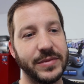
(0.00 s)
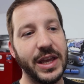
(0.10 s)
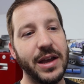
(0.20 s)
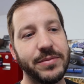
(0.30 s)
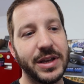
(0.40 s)

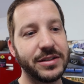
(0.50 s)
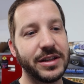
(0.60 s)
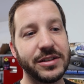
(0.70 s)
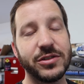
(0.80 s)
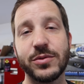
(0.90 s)
yeah, that's
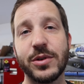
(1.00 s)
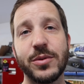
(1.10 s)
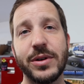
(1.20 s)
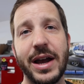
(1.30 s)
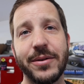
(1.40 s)
just where
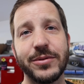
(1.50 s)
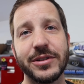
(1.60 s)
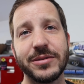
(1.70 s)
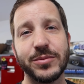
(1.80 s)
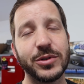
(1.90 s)
we're at.
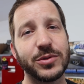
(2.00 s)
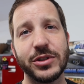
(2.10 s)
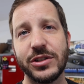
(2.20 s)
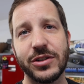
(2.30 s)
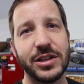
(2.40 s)
We're
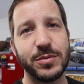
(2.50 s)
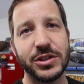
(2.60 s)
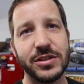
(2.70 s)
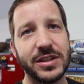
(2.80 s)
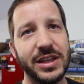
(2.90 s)
switching
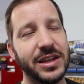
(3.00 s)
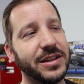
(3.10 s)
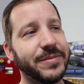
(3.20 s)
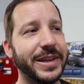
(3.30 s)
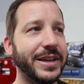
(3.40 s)
transmissions
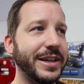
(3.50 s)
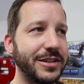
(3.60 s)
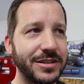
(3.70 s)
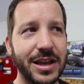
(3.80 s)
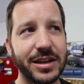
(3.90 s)
again.
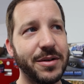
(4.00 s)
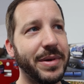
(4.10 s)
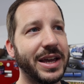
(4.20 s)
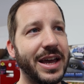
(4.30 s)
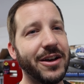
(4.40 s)
Engine's gotta come
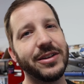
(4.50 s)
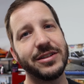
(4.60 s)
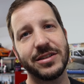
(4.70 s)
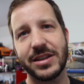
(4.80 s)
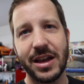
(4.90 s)
back out.
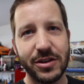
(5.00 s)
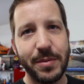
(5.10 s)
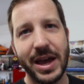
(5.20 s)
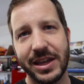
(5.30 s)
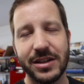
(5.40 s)
Engine's gotta go
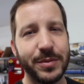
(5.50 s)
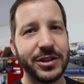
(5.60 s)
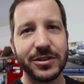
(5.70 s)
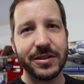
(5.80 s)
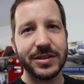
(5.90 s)
back in to
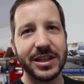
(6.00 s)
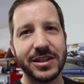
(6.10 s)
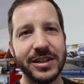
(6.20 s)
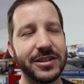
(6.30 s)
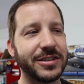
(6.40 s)
make sure everything
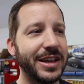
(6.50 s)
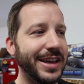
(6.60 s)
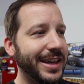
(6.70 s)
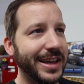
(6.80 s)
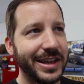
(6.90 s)
clears.
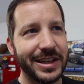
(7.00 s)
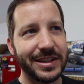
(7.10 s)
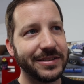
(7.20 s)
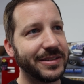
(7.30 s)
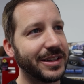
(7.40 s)

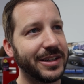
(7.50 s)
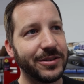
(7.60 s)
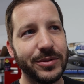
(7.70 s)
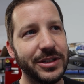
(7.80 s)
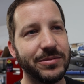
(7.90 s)
And
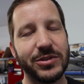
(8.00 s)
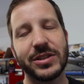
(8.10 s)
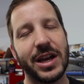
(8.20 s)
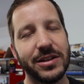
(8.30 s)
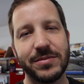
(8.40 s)
we
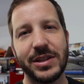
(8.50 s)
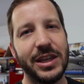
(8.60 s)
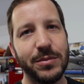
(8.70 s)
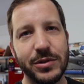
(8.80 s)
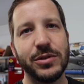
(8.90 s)
just gotta
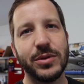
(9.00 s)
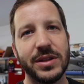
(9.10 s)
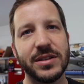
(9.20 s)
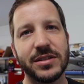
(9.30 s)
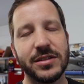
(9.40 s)
keep doing
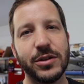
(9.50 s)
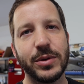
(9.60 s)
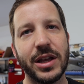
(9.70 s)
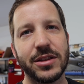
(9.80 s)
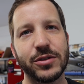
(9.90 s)
this until
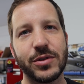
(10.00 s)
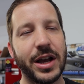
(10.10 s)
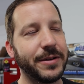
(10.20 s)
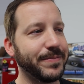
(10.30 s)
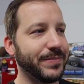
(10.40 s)
we get this
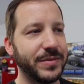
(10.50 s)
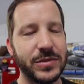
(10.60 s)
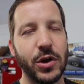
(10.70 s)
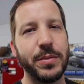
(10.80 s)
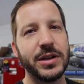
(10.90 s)
right.
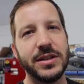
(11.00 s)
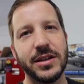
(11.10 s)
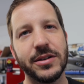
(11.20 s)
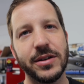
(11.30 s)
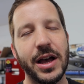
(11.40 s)
no big
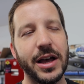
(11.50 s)
deal.